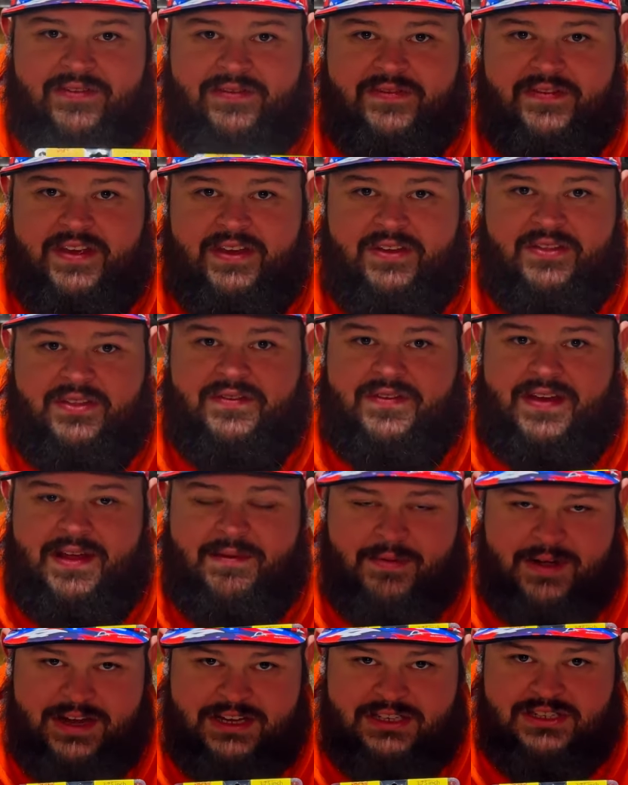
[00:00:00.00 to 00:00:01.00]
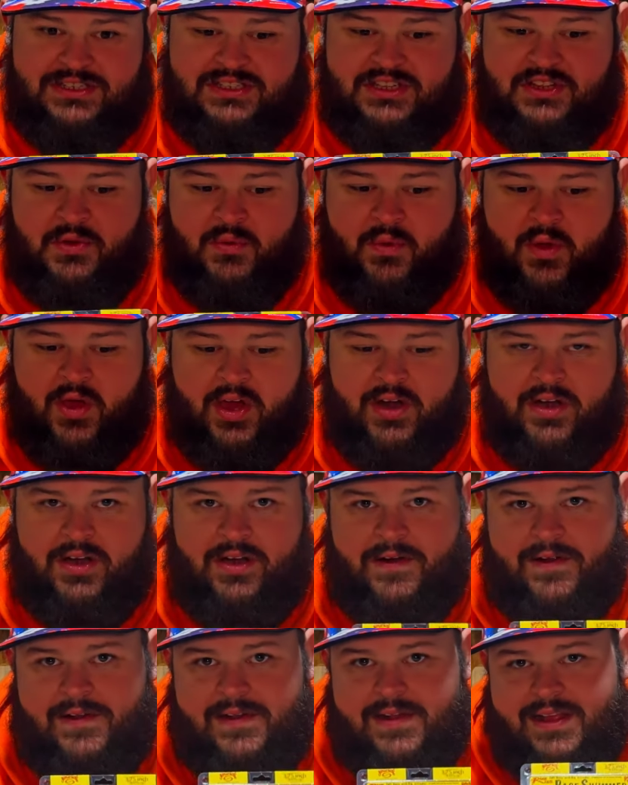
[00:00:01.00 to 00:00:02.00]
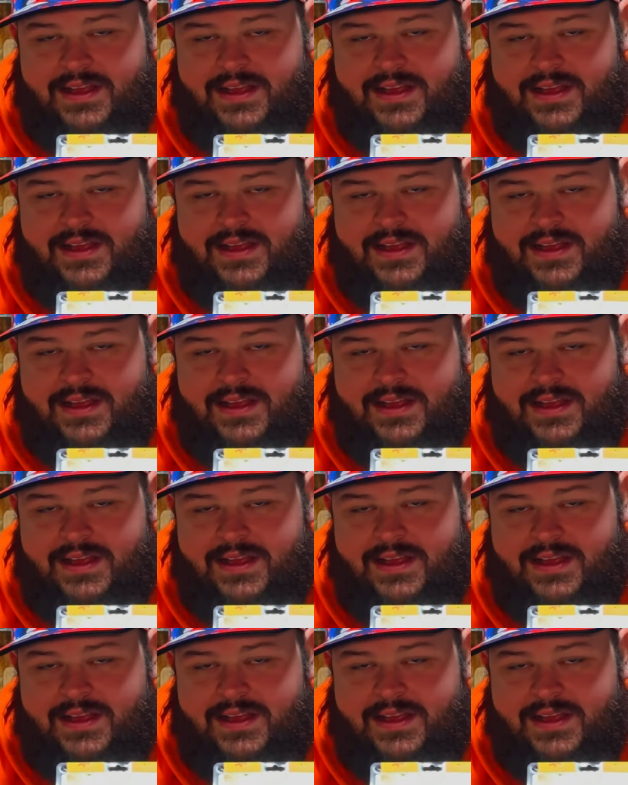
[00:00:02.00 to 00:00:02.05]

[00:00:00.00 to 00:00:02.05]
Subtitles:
feel the vibrations in the water,